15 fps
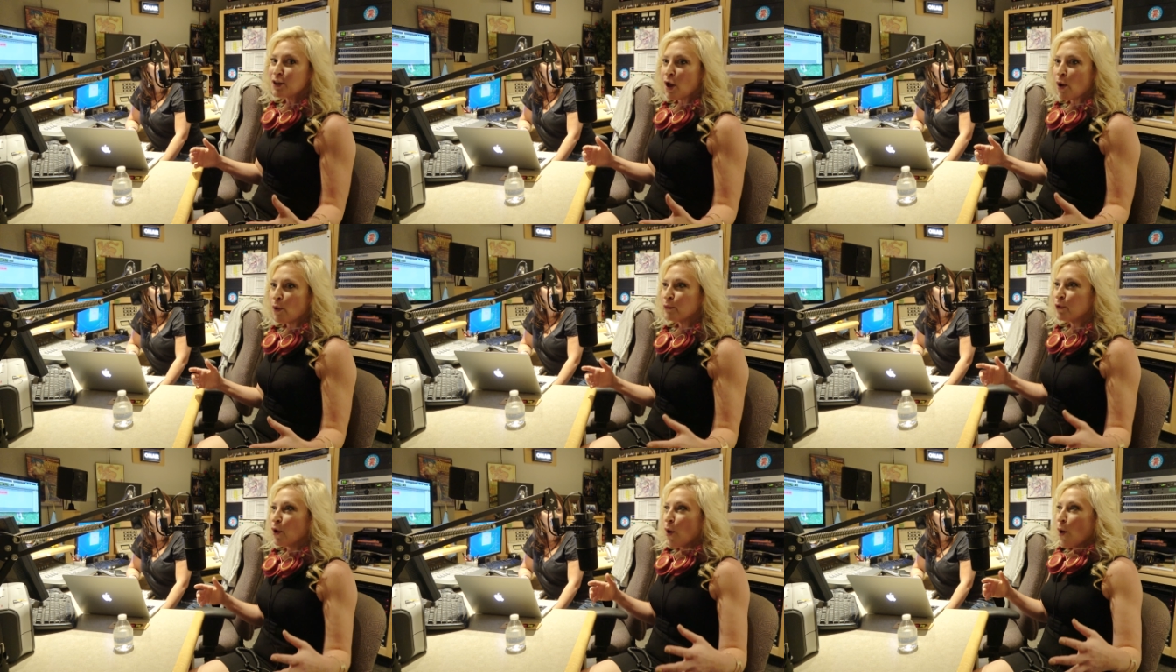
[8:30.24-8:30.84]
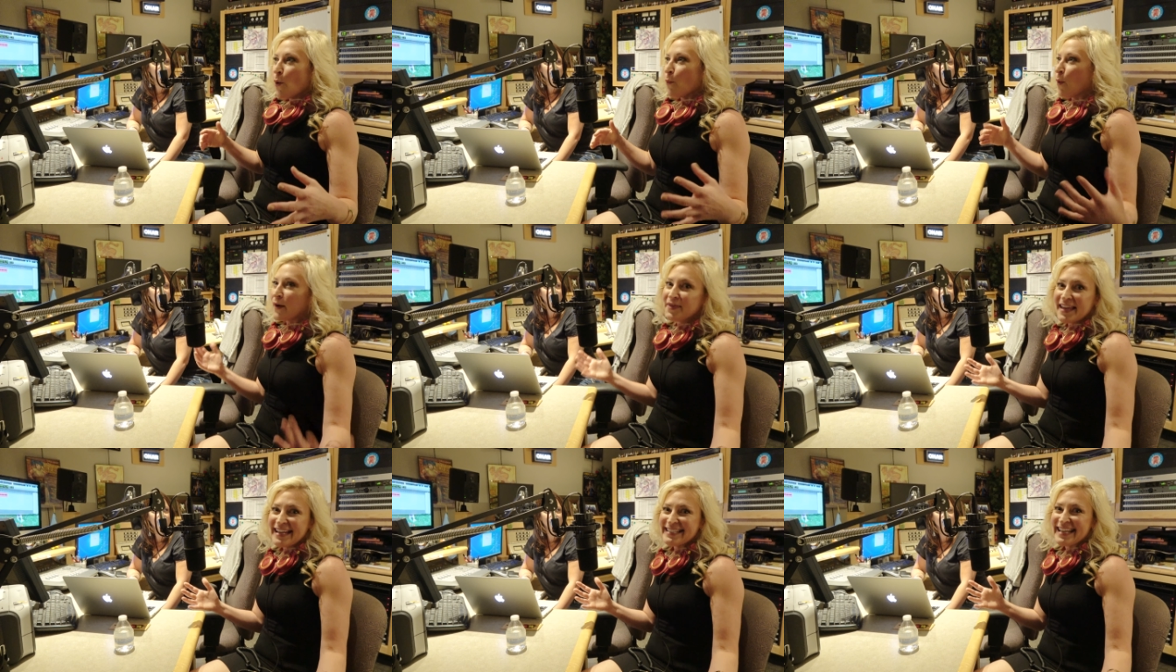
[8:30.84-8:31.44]
alone
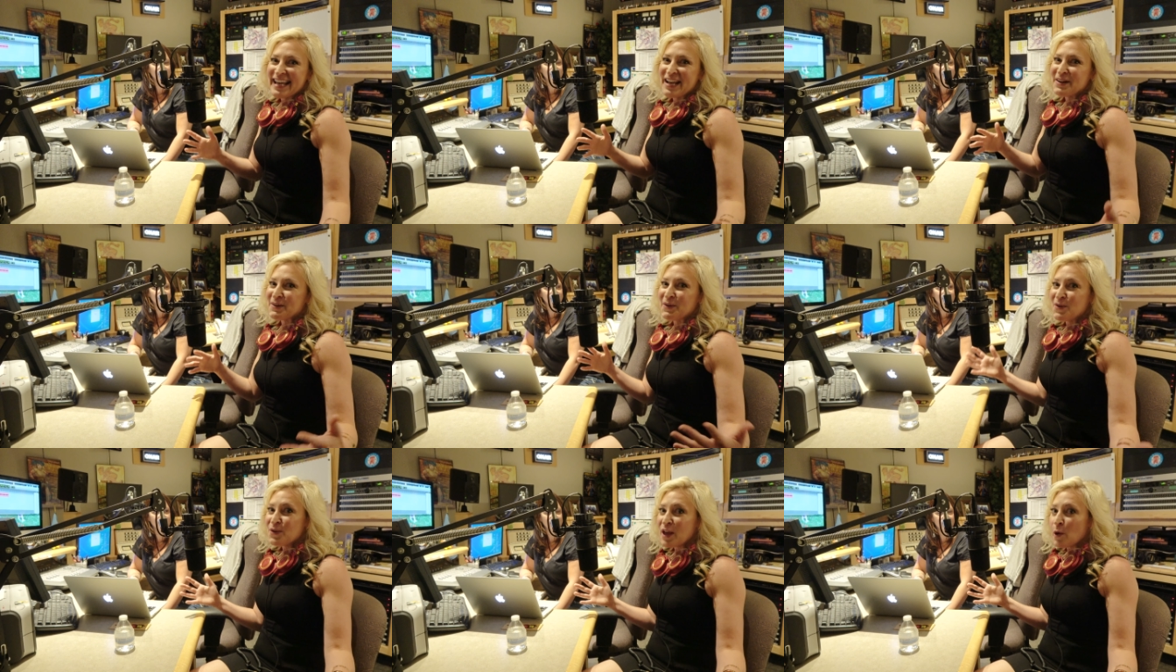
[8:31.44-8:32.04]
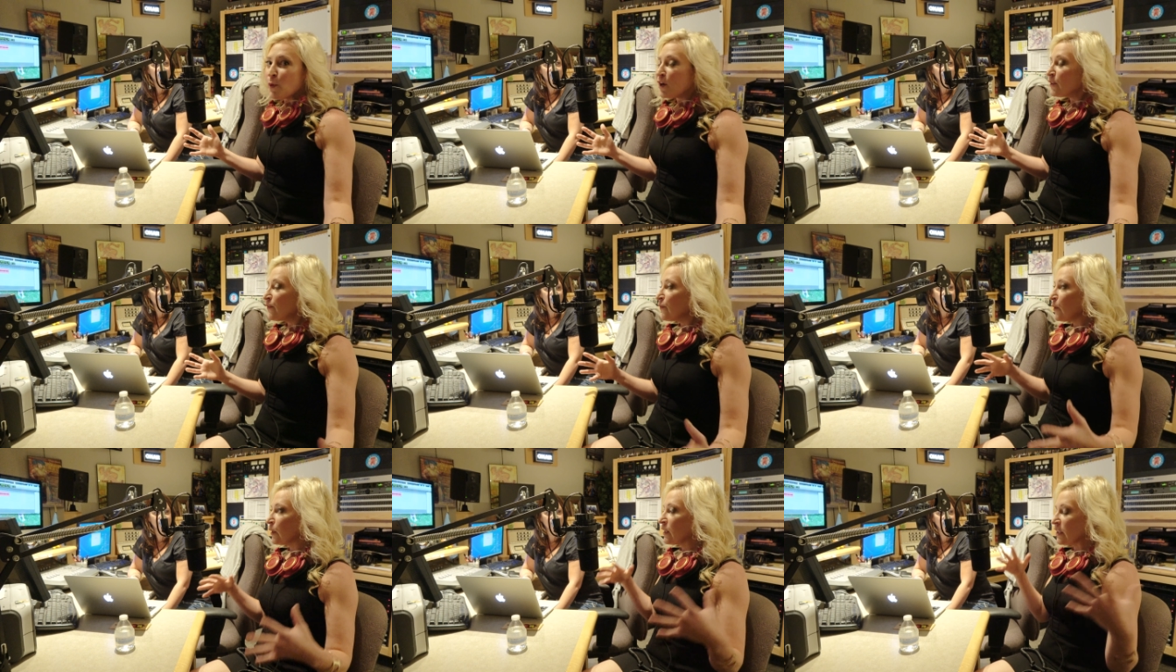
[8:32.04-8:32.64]
what they did or who they worked
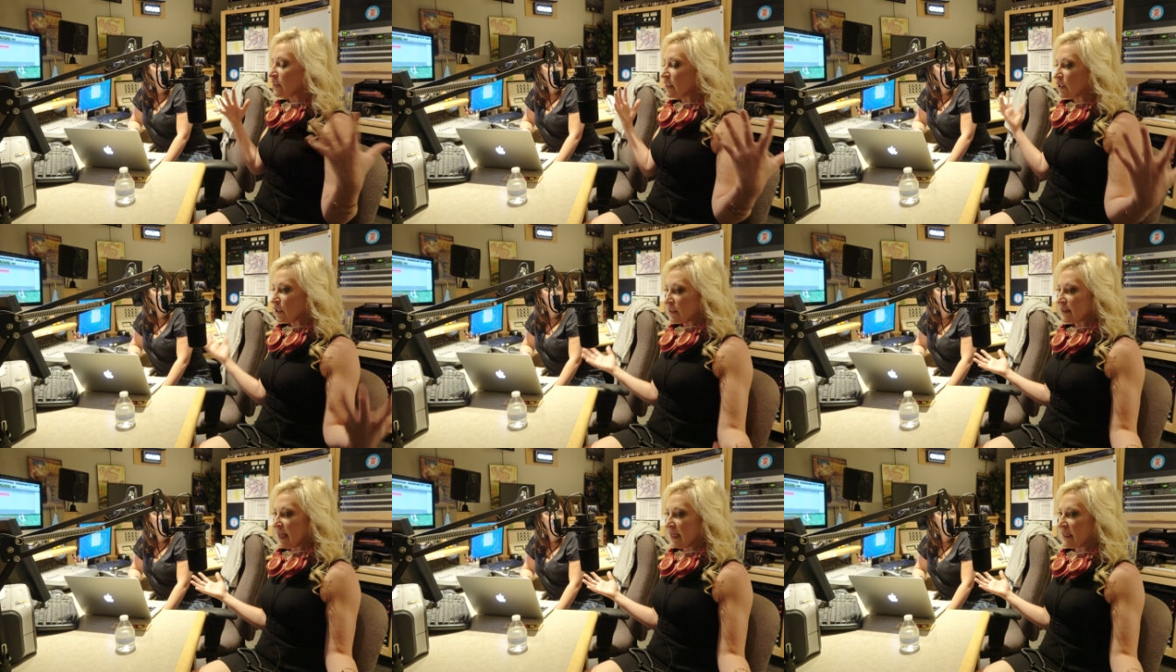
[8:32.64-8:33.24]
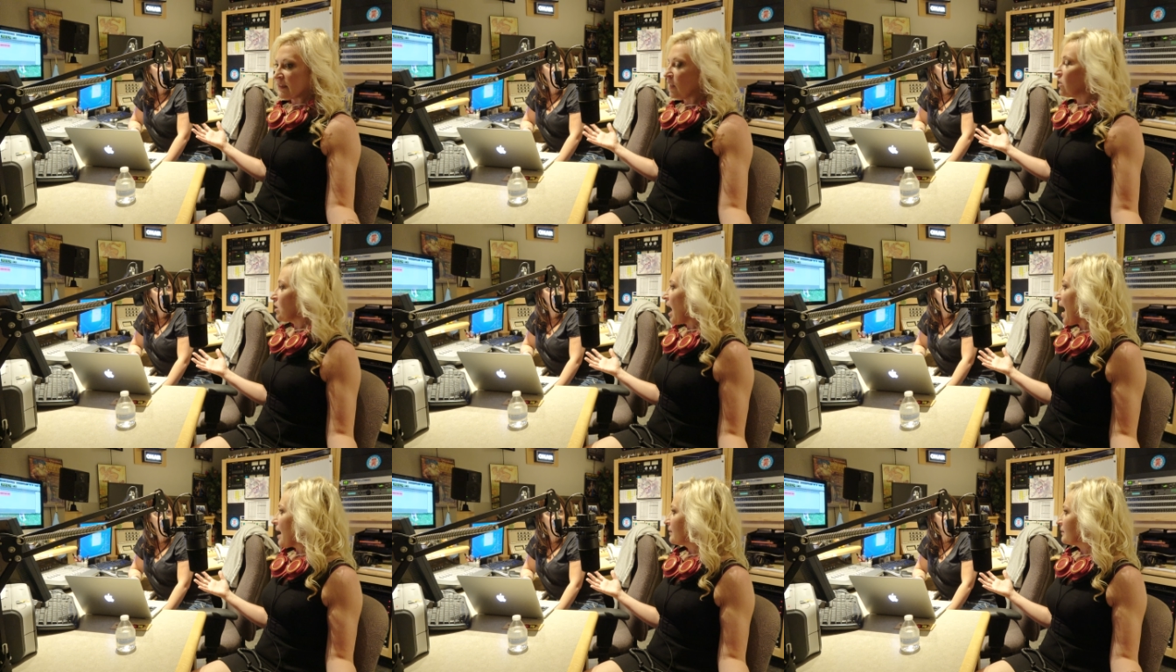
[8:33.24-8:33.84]
for because it's just like it's a
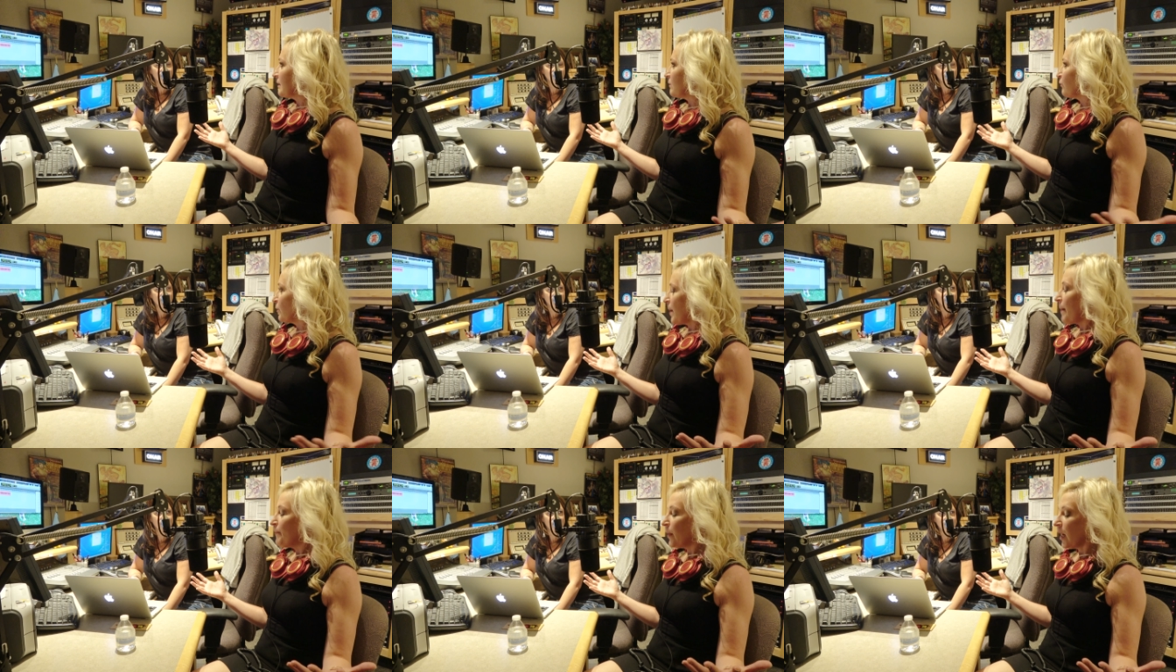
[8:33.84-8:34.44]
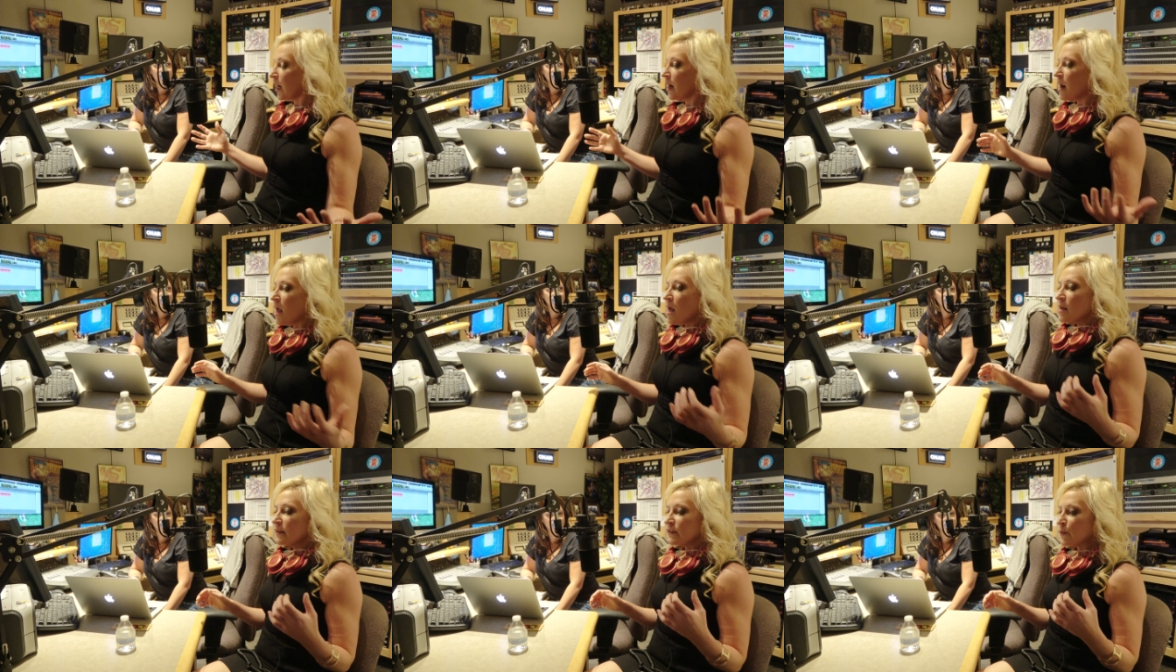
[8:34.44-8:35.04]
lot to remember
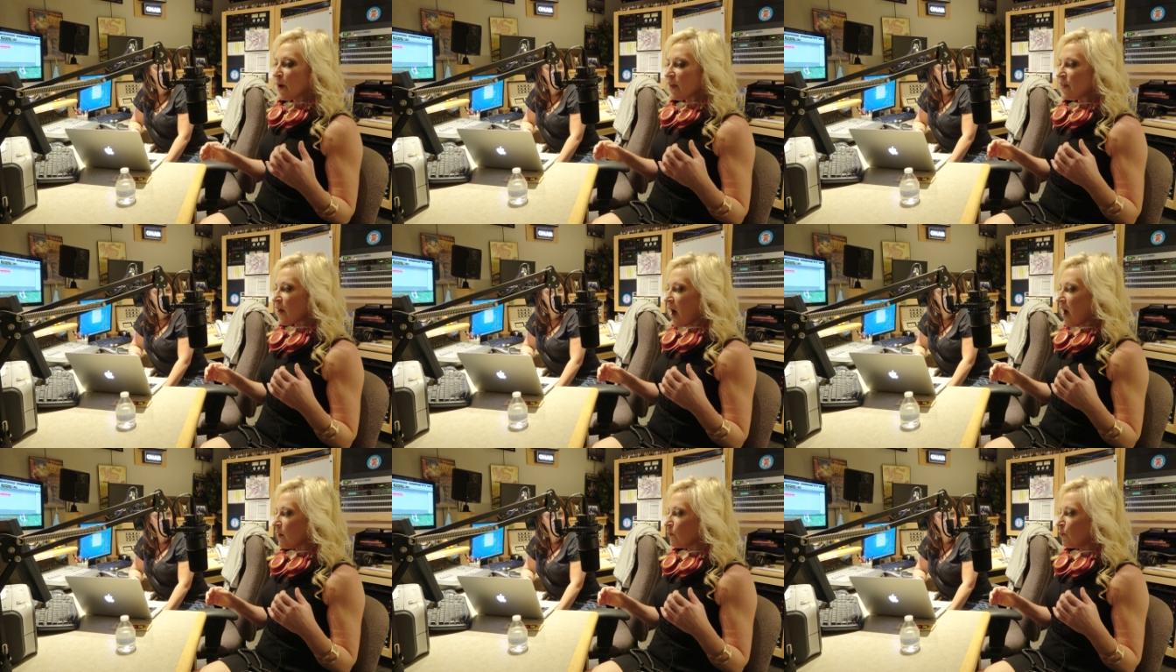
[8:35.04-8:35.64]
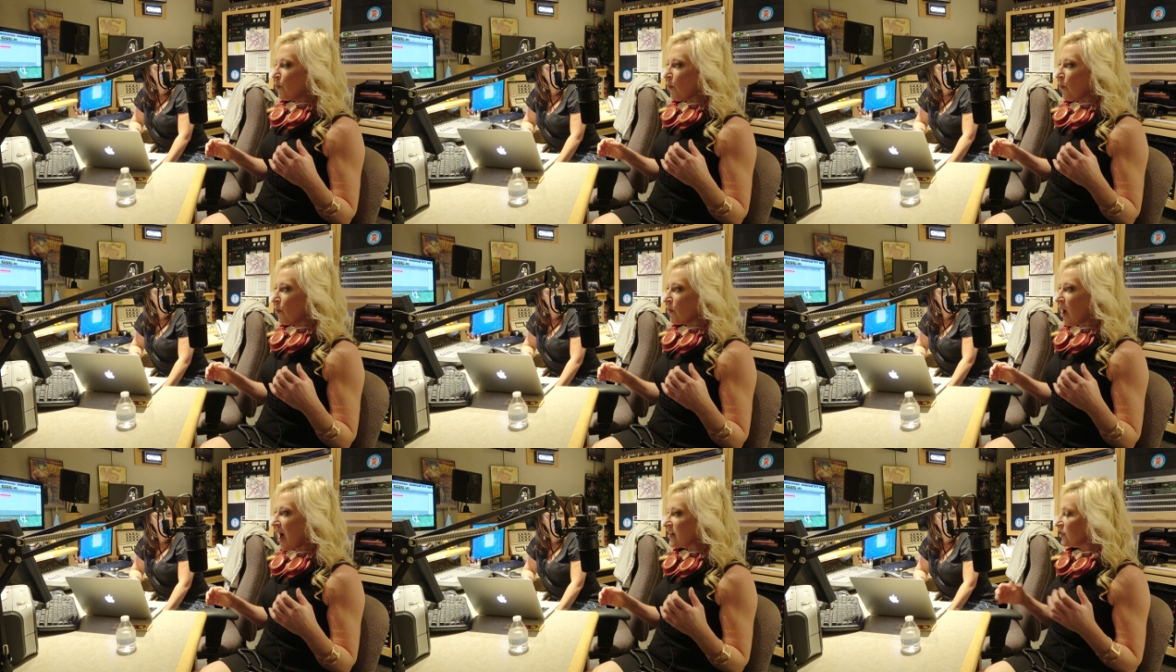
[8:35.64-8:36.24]
so i thought
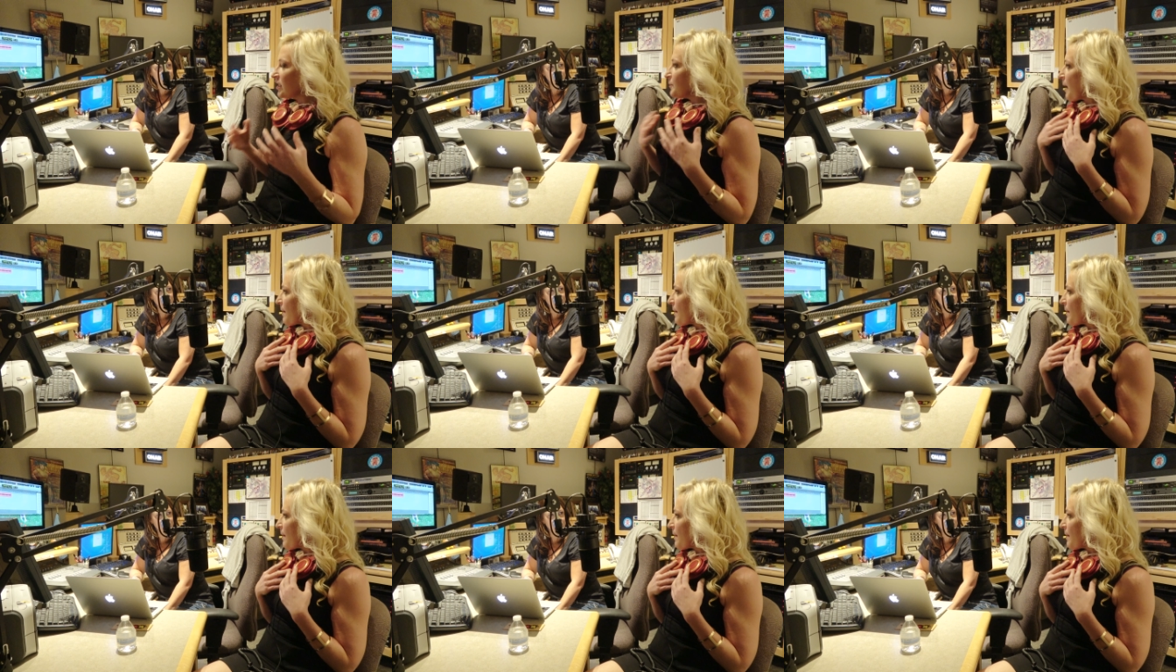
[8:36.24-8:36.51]
well gosh that's